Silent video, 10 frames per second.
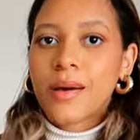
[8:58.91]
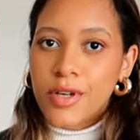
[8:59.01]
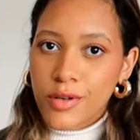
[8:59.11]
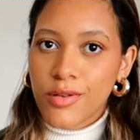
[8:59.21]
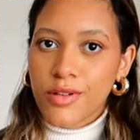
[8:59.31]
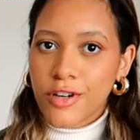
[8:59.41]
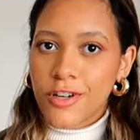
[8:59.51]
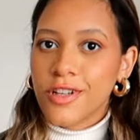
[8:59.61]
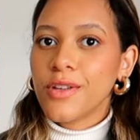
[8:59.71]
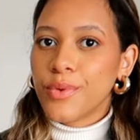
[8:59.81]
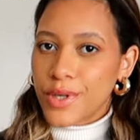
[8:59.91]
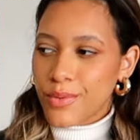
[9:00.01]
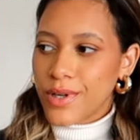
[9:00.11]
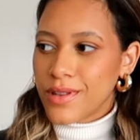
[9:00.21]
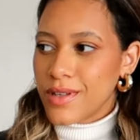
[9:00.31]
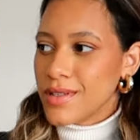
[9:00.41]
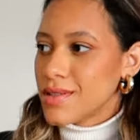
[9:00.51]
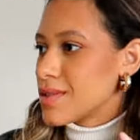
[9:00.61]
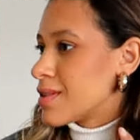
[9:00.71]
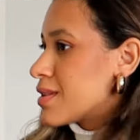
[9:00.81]
I'm a cool girl when I'm wearing
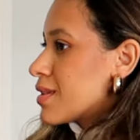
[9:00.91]
this,